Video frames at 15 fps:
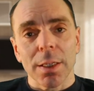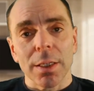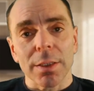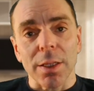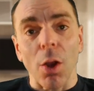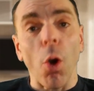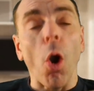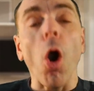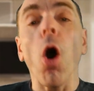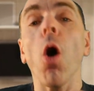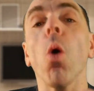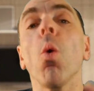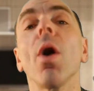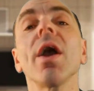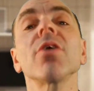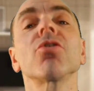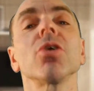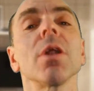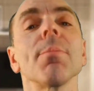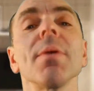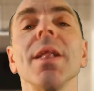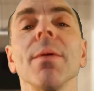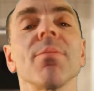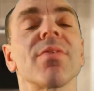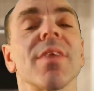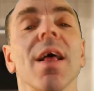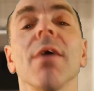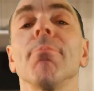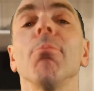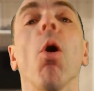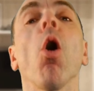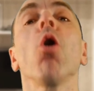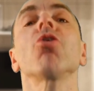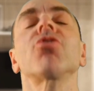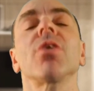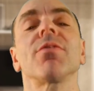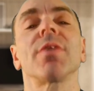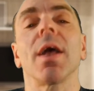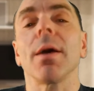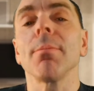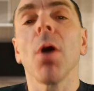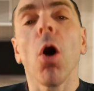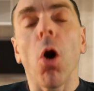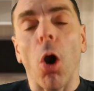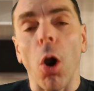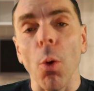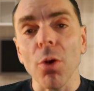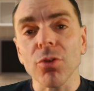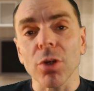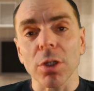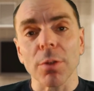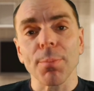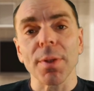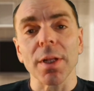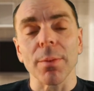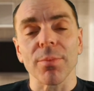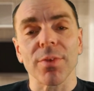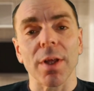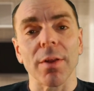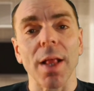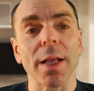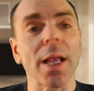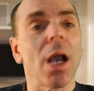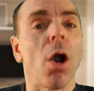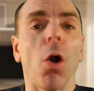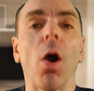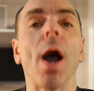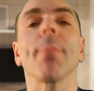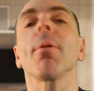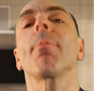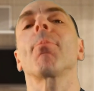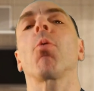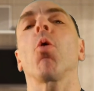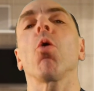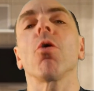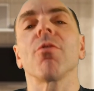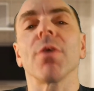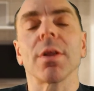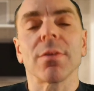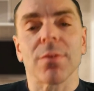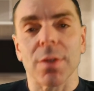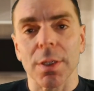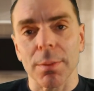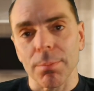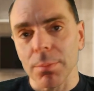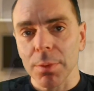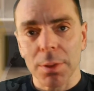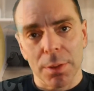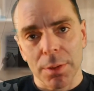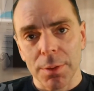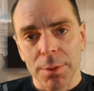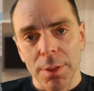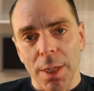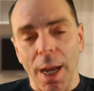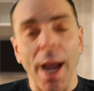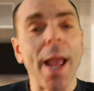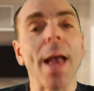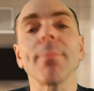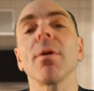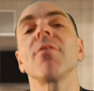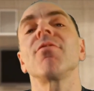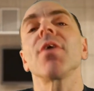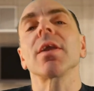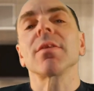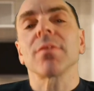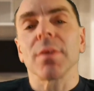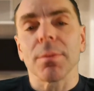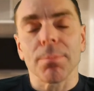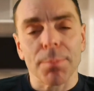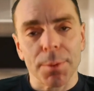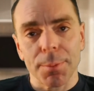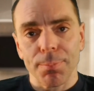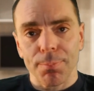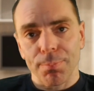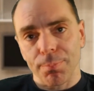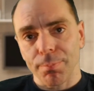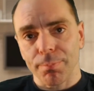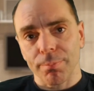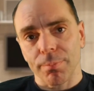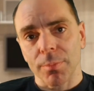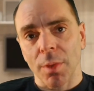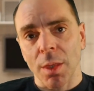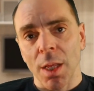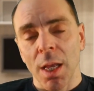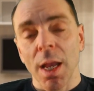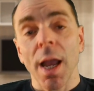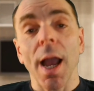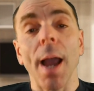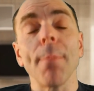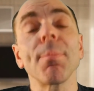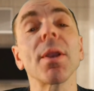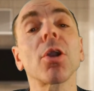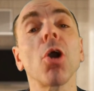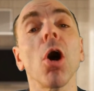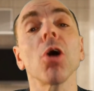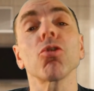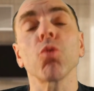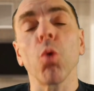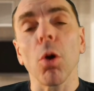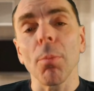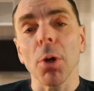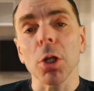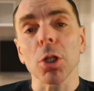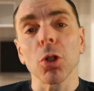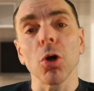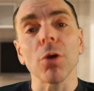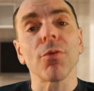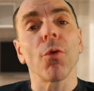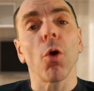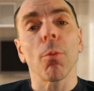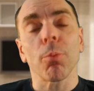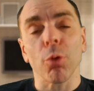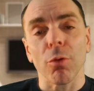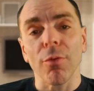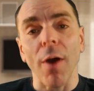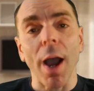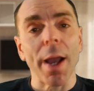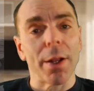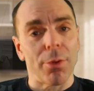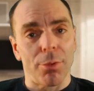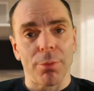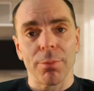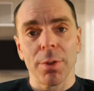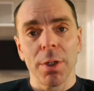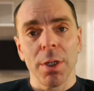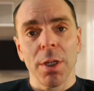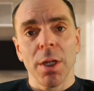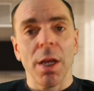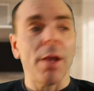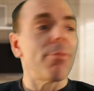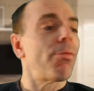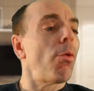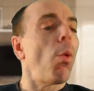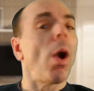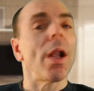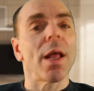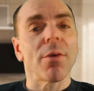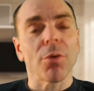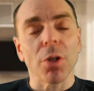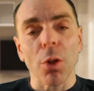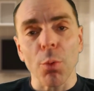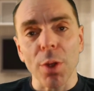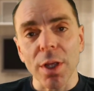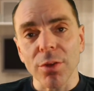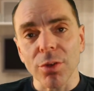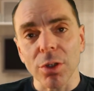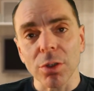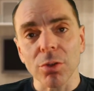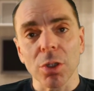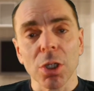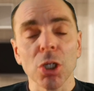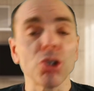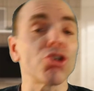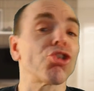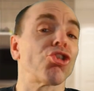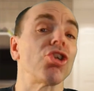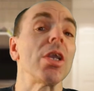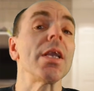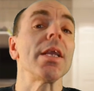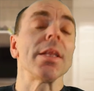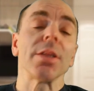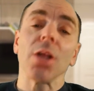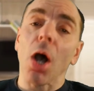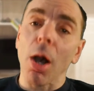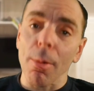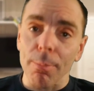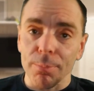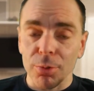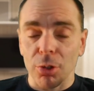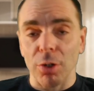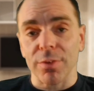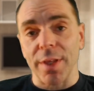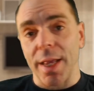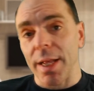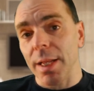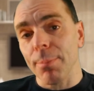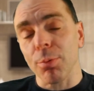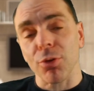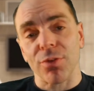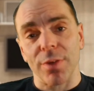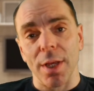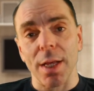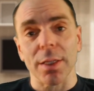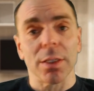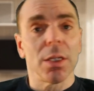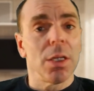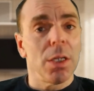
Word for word: They're always going to be themselves. Most of them always going to be themselves like, oh, I'm a poor victim. I am a victim. And because women look for a provider, and for whatever the reason, she dumped, because 80%